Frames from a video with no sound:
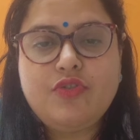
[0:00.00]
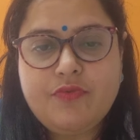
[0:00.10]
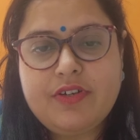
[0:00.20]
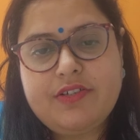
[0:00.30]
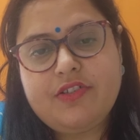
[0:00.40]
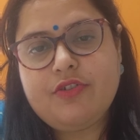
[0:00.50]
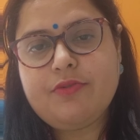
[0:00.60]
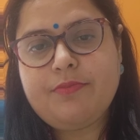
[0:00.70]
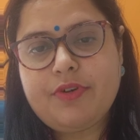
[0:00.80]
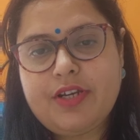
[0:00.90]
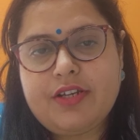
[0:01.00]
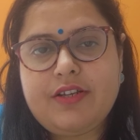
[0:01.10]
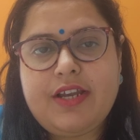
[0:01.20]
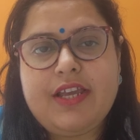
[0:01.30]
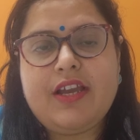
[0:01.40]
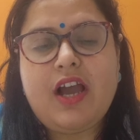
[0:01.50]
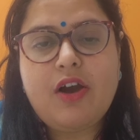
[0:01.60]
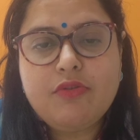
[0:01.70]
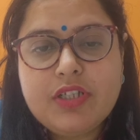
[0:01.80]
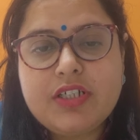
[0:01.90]
towards your product, like
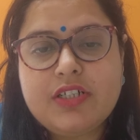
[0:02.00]
how the